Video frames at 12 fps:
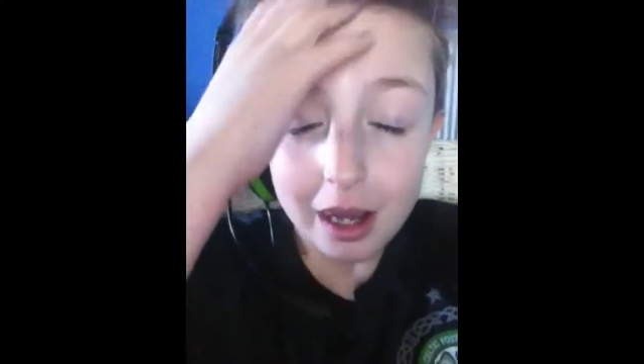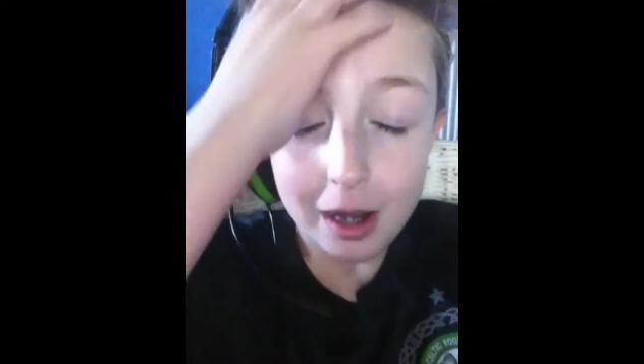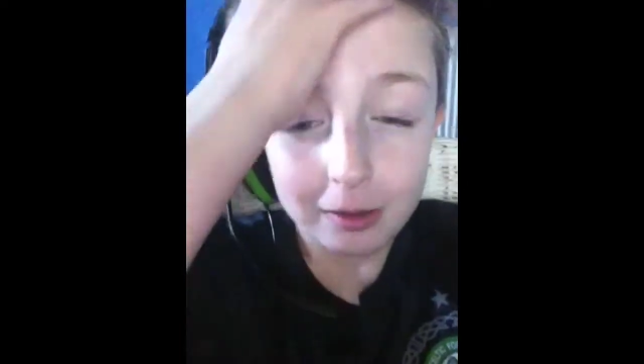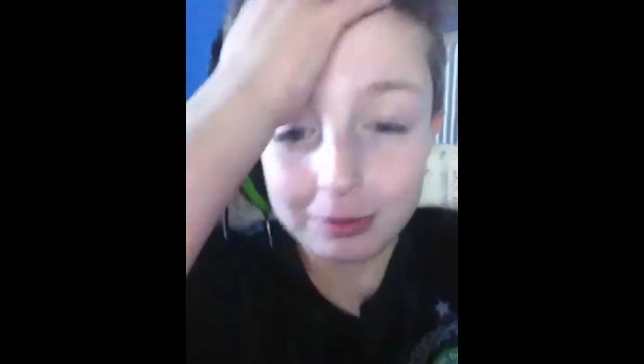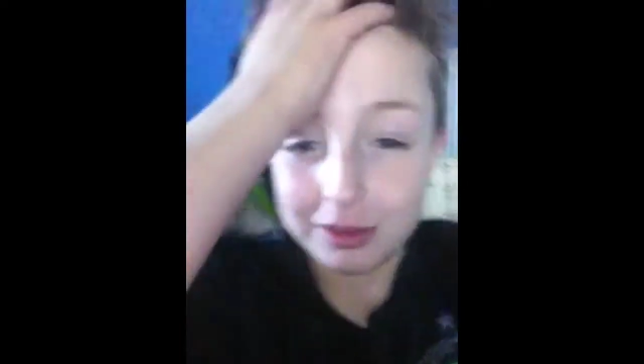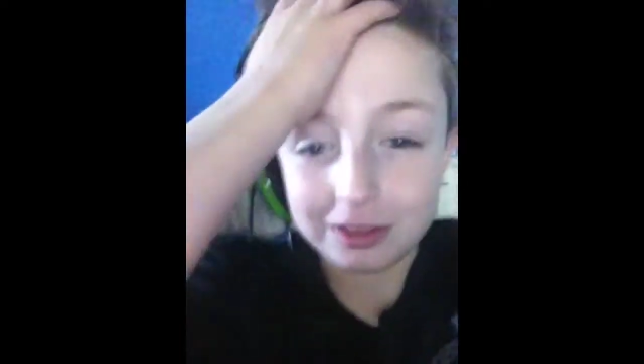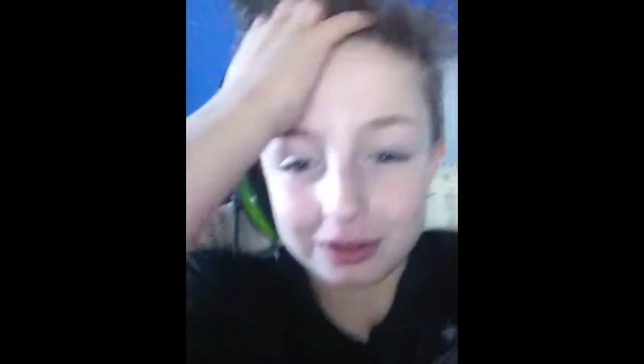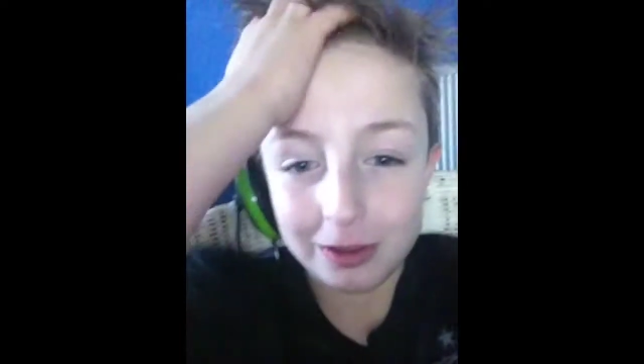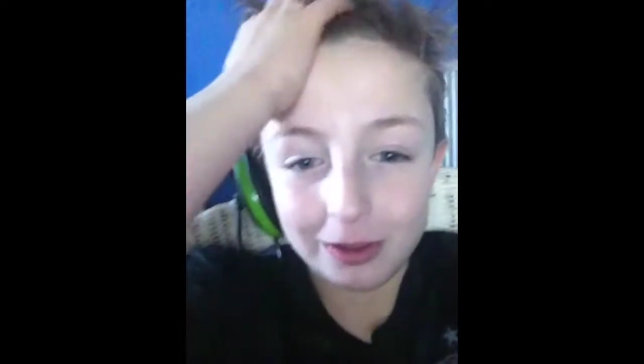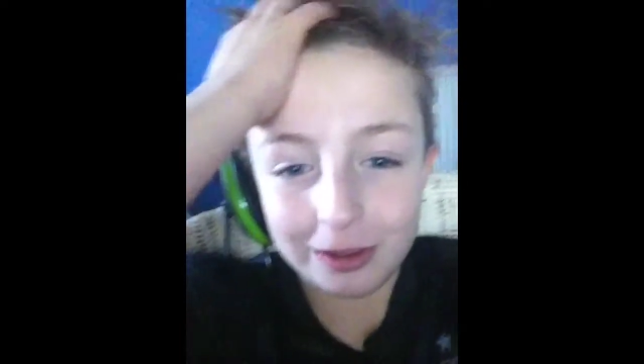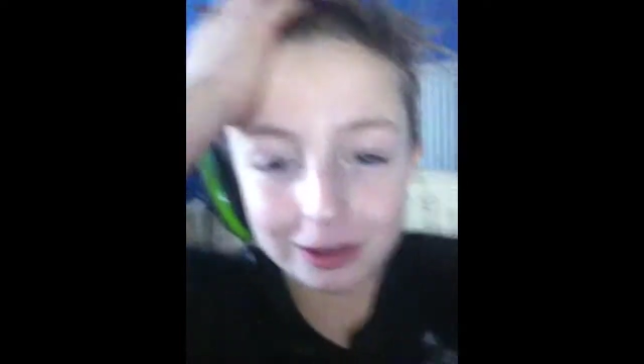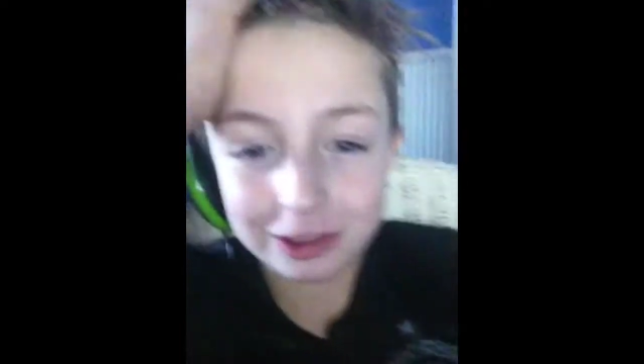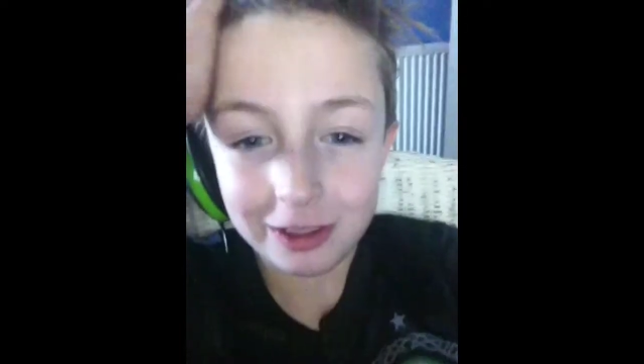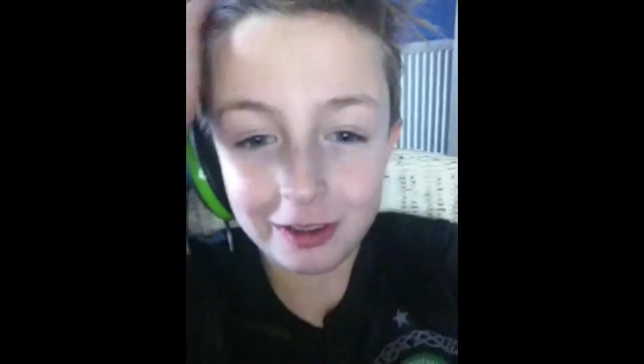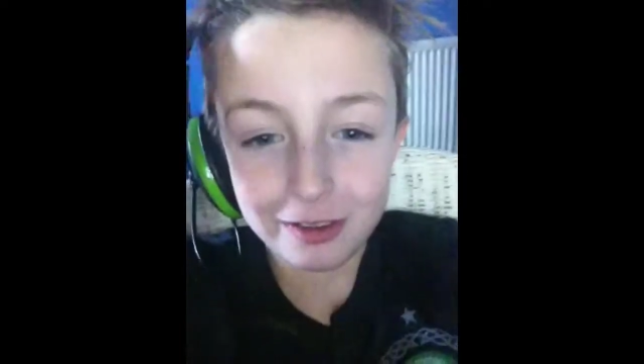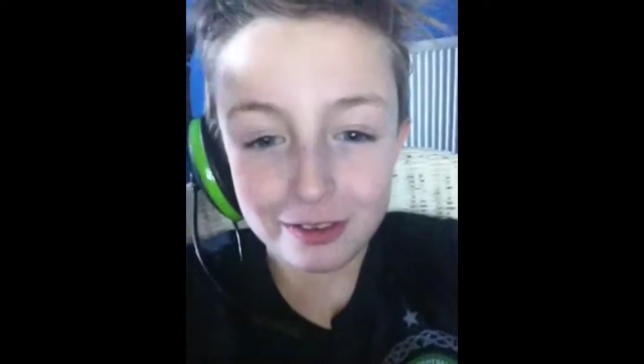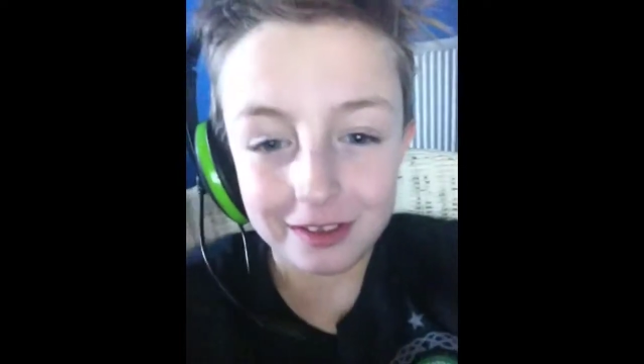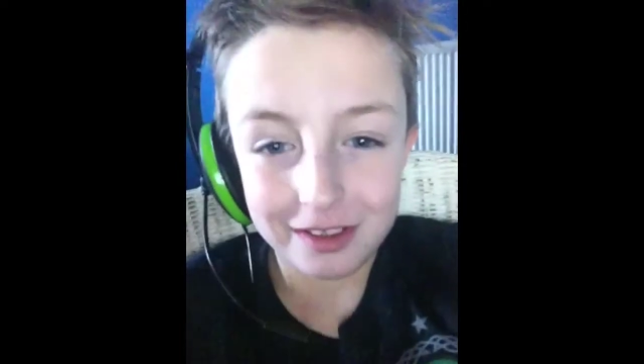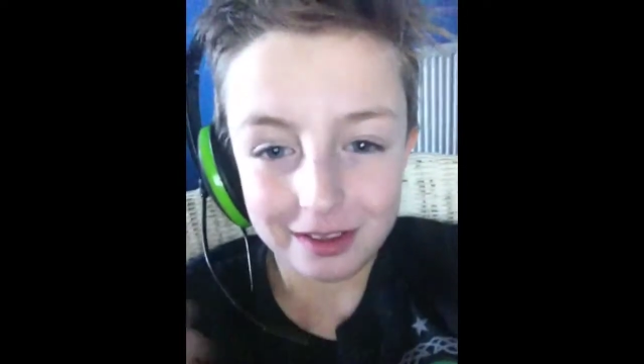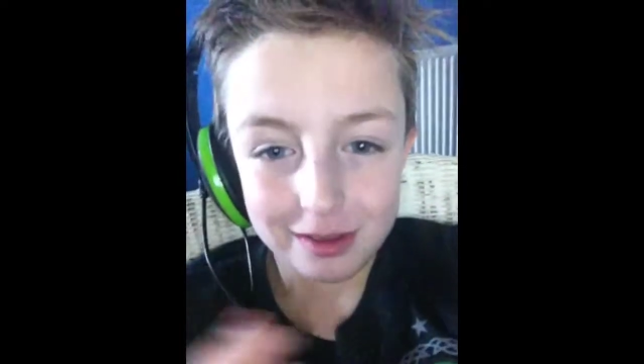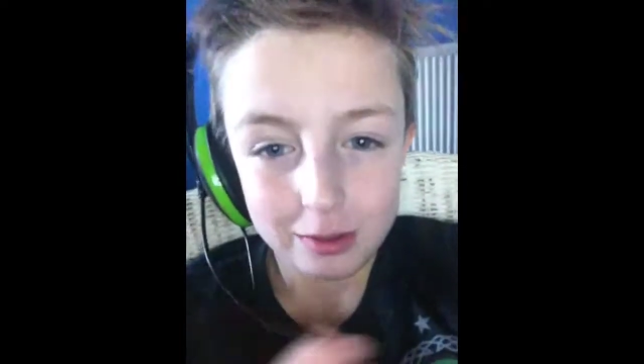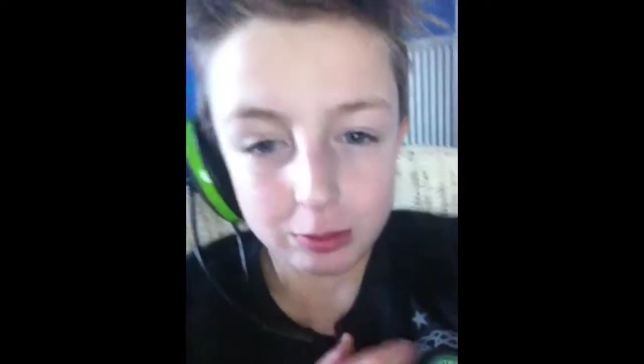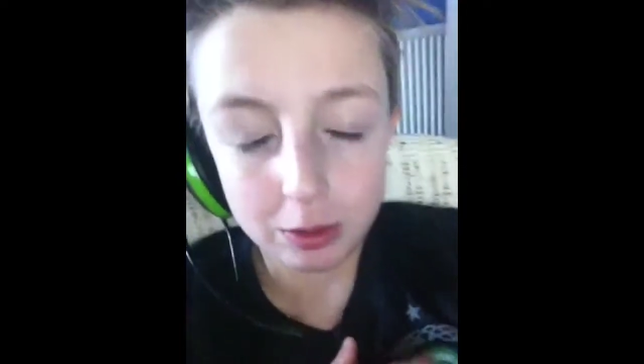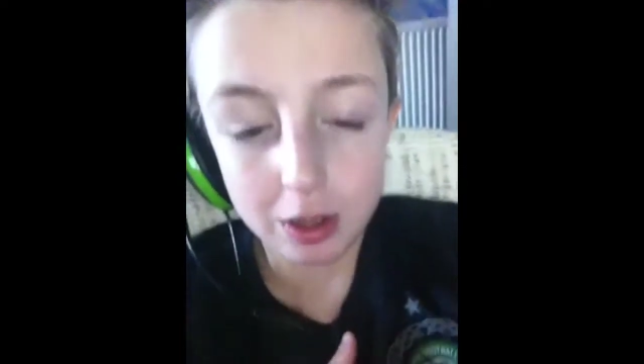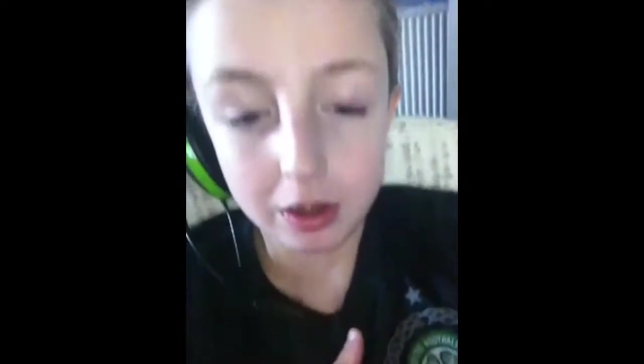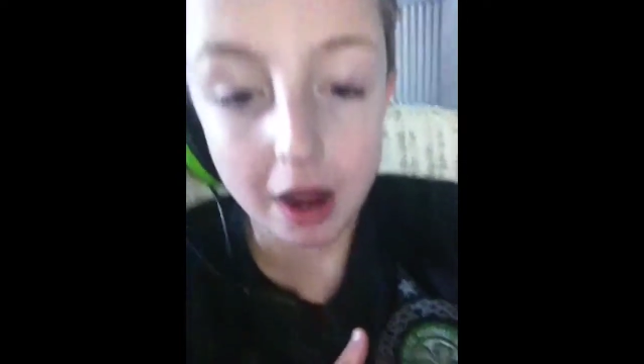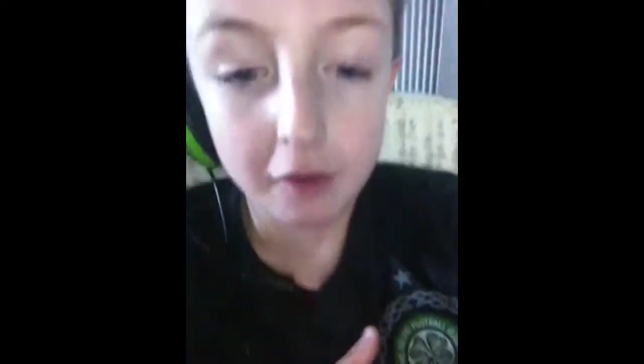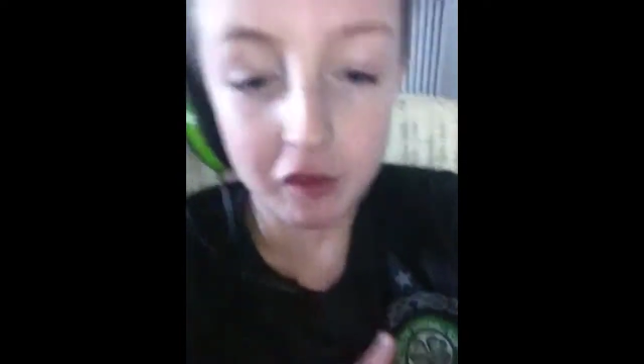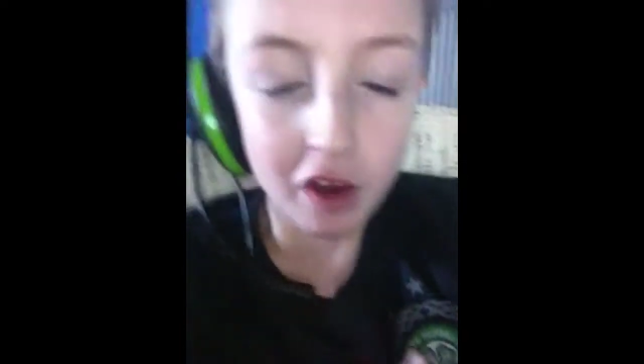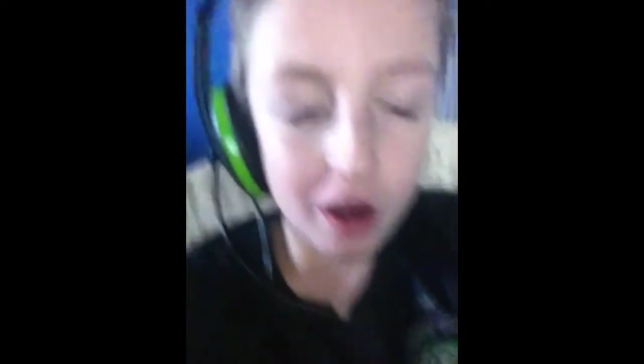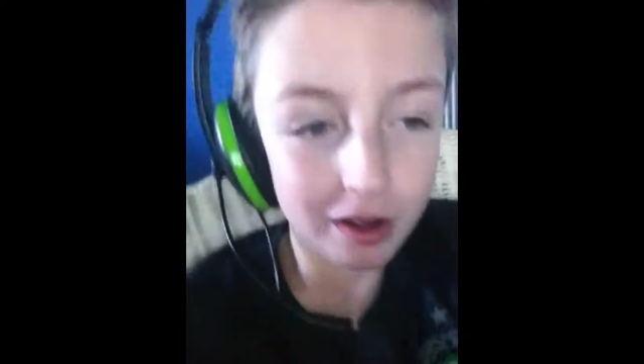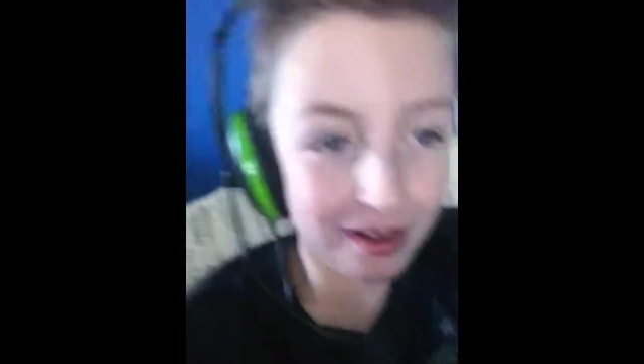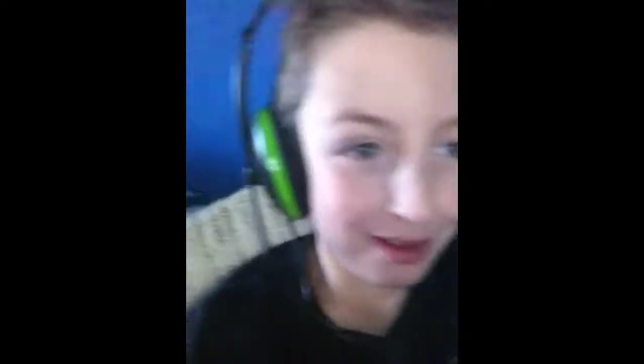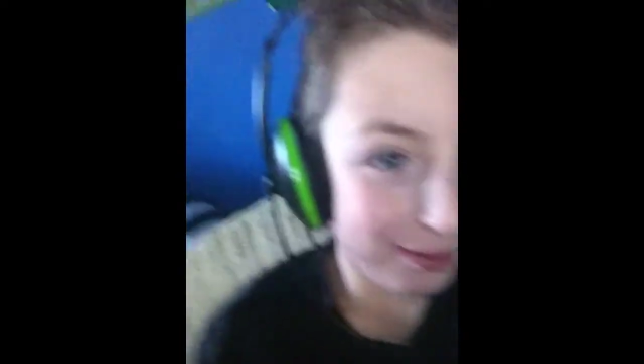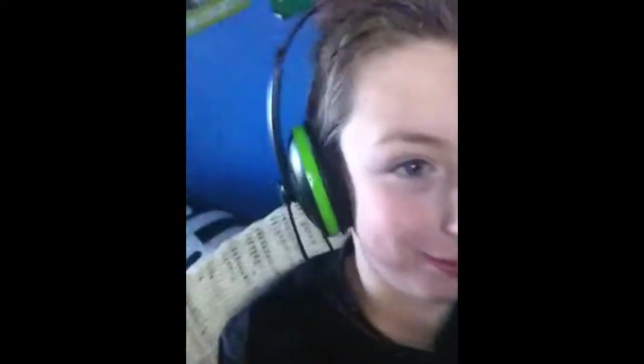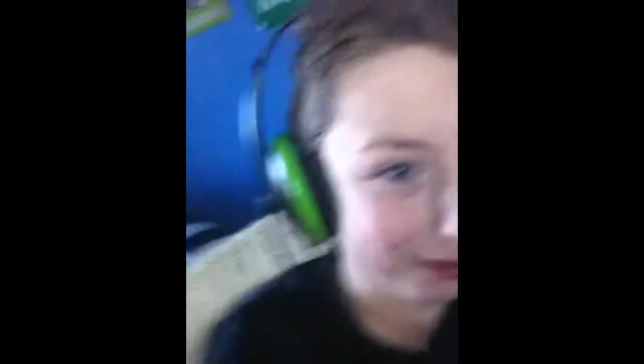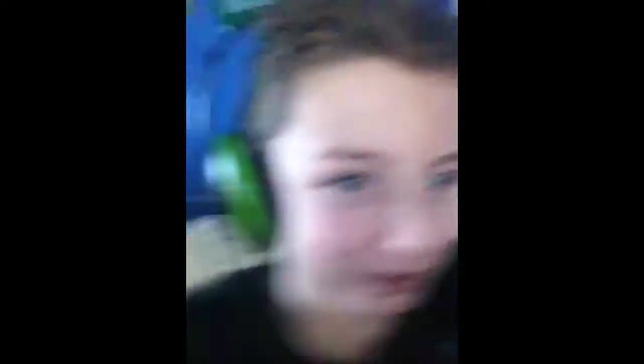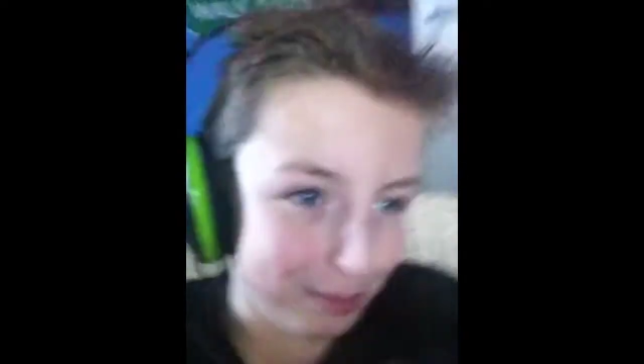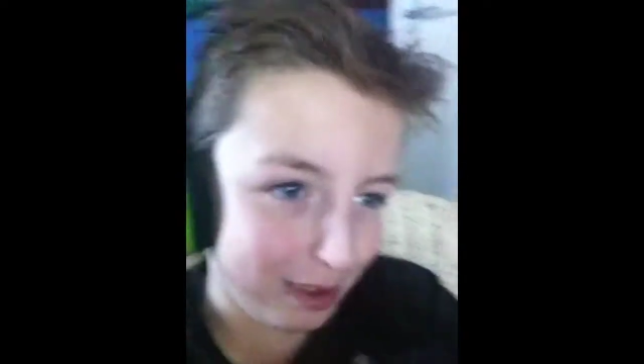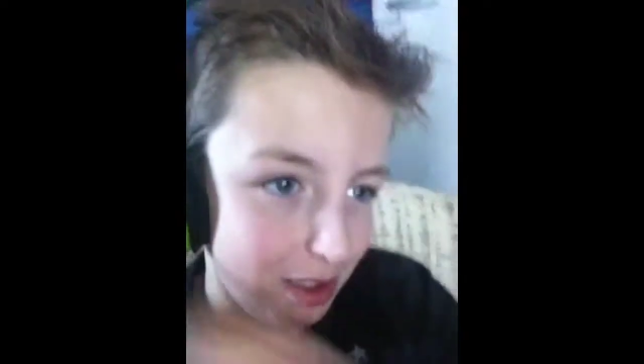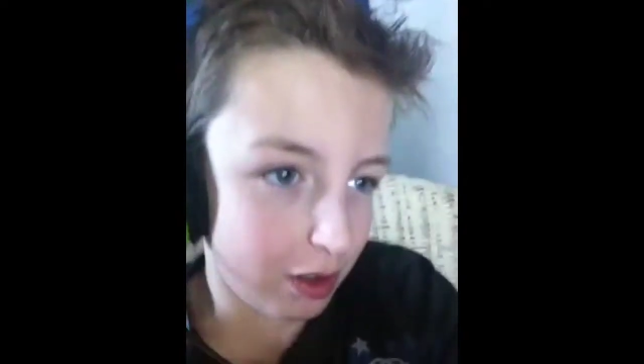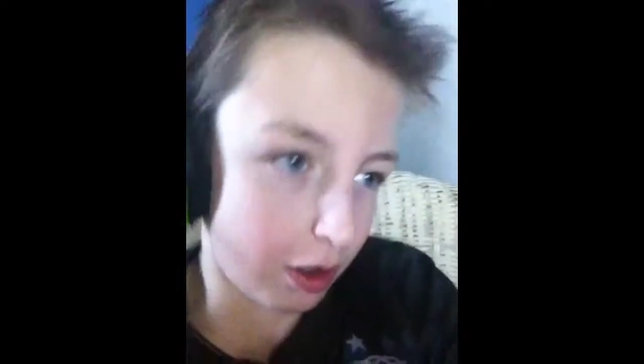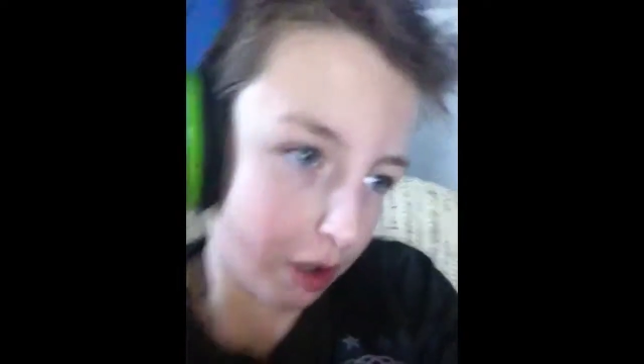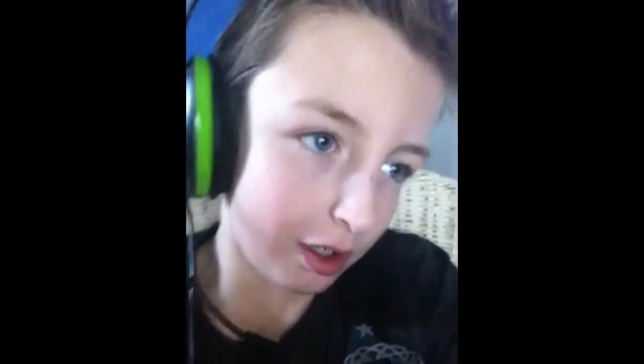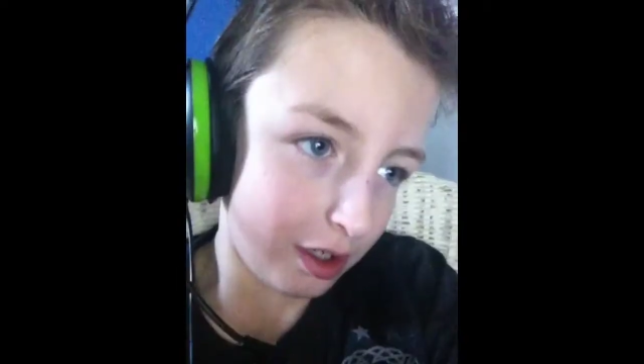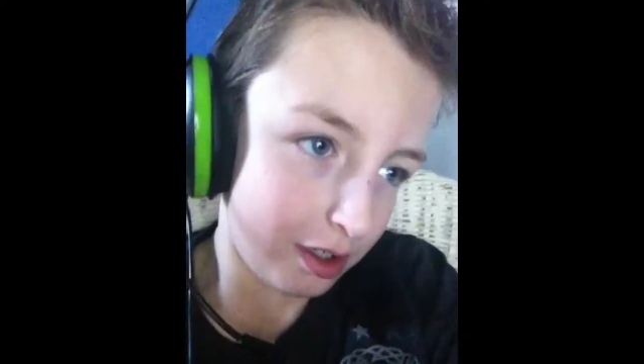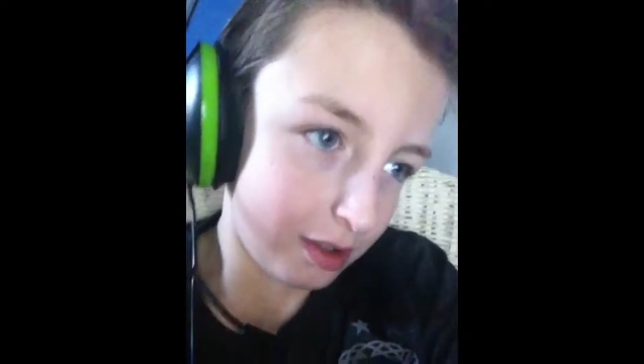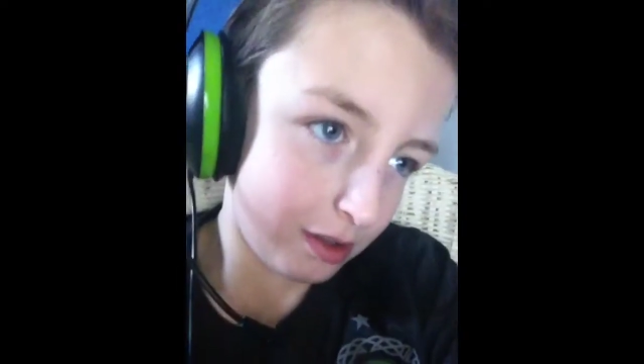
was so shocked. Well, I thought it would have been hard